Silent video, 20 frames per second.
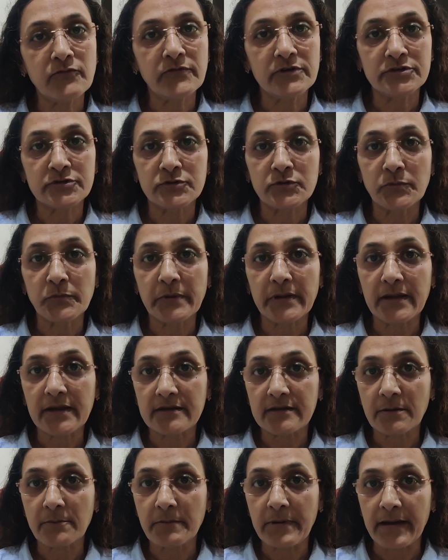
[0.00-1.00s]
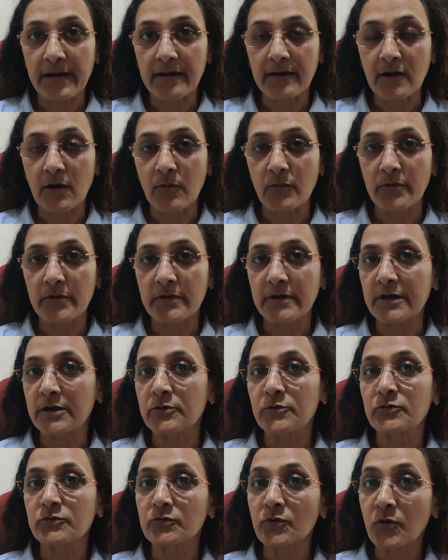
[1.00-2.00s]
you wish to pay at the bank counter
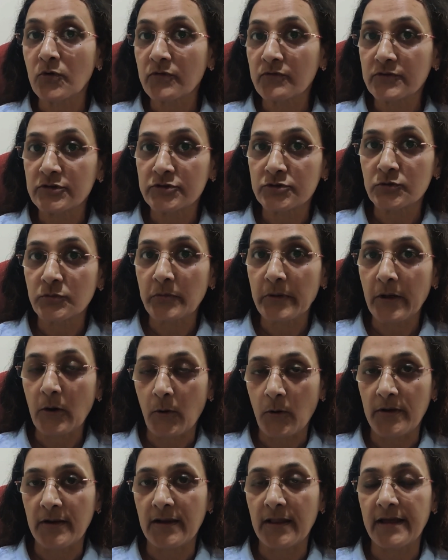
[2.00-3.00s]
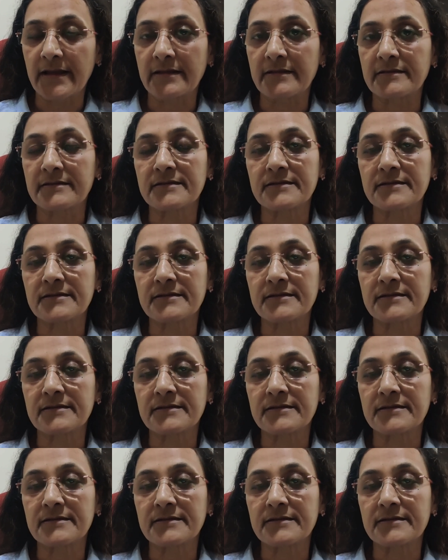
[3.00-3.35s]
and do not wish to pay online,